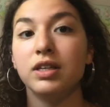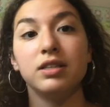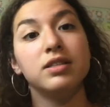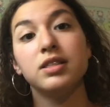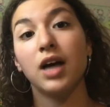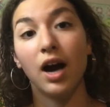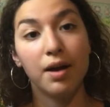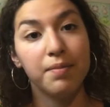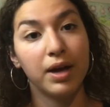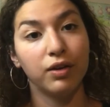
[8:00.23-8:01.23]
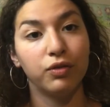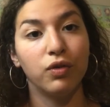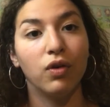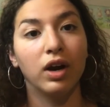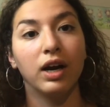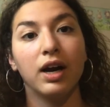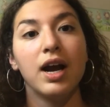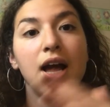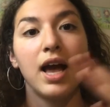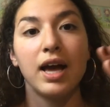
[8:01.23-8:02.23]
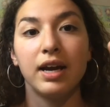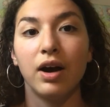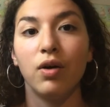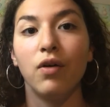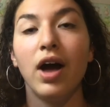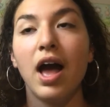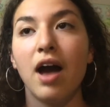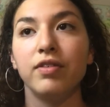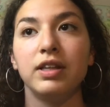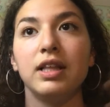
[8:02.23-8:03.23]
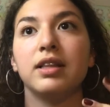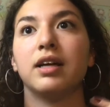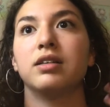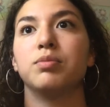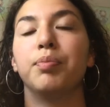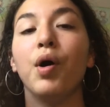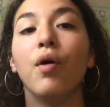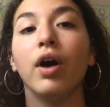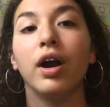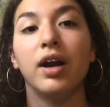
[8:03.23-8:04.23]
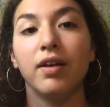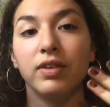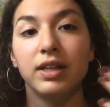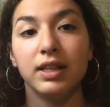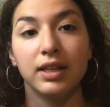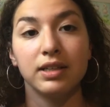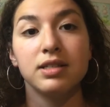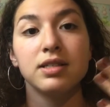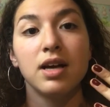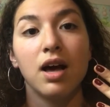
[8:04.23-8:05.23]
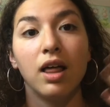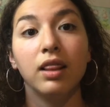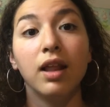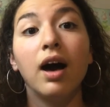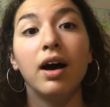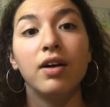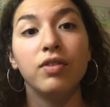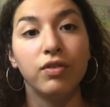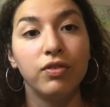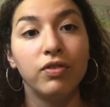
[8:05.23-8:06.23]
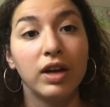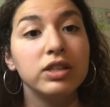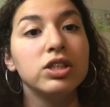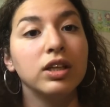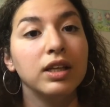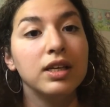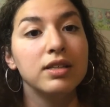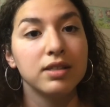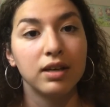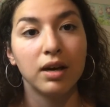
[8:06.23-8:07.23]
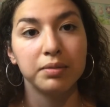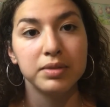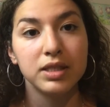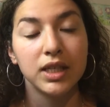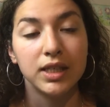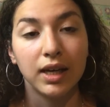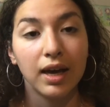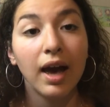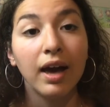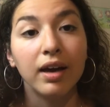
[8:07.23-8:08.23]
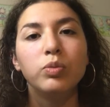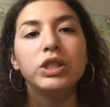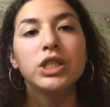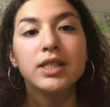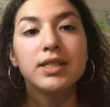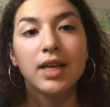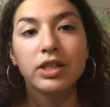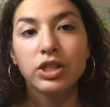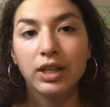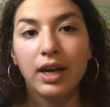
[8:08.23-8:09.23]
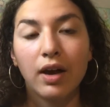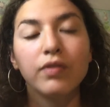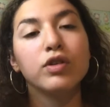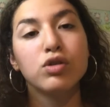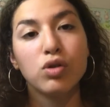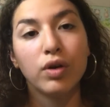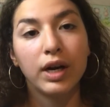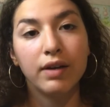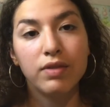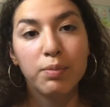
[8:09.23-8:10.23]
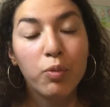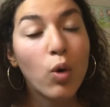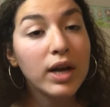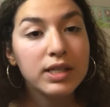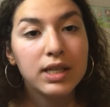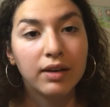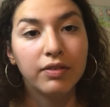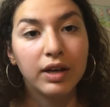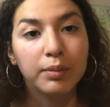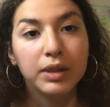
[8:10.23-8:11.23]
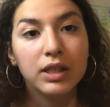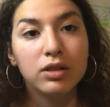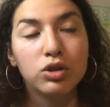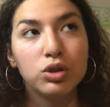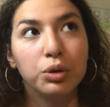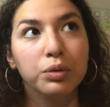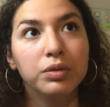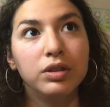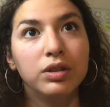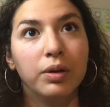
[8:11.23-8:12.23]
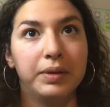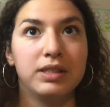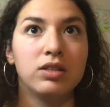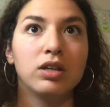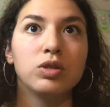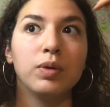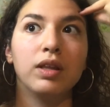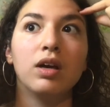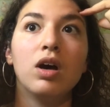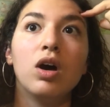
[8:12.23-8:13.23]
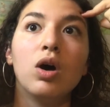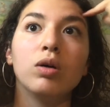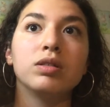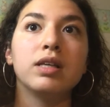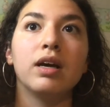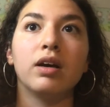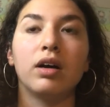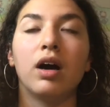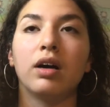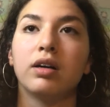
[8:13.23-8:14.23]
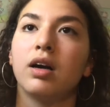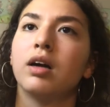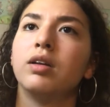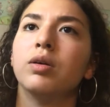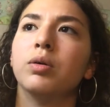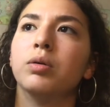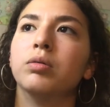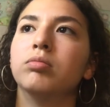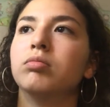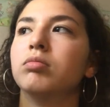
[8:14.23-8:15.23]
his time metaphor and how everything that is born, everything that's alive, eventually succumbs to decay, which is essentially how the story of the Buendia family is told. You know, it starts with Jose Arcadio